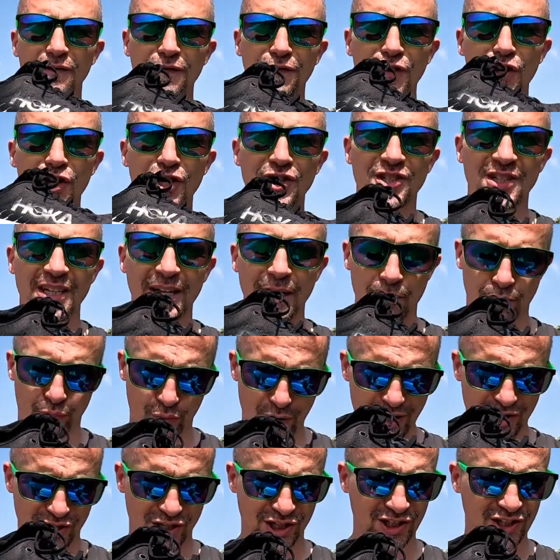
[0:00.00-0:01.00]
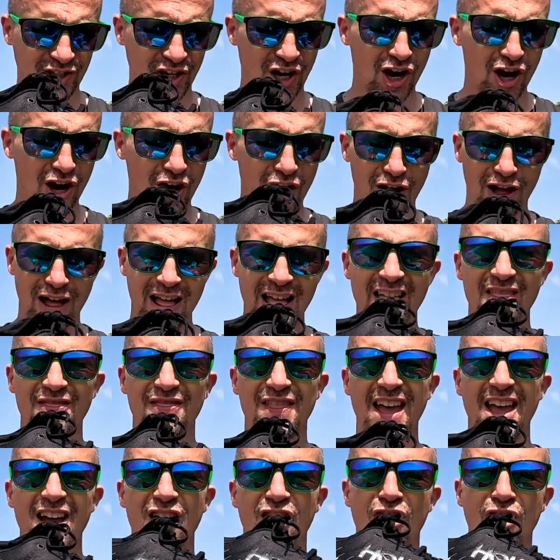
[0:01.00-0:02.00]
First impressions are,
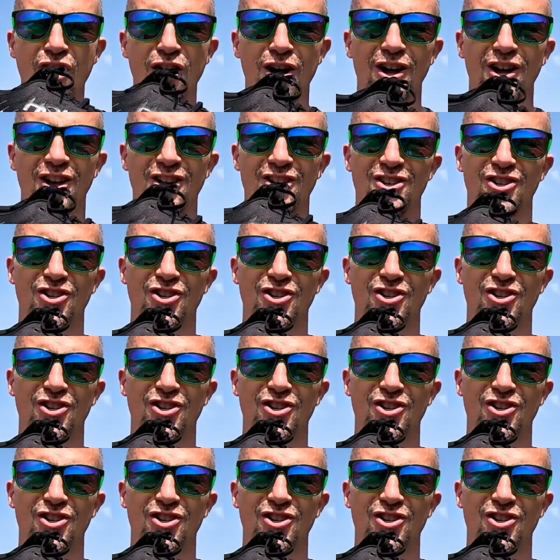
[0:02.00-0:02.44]
they are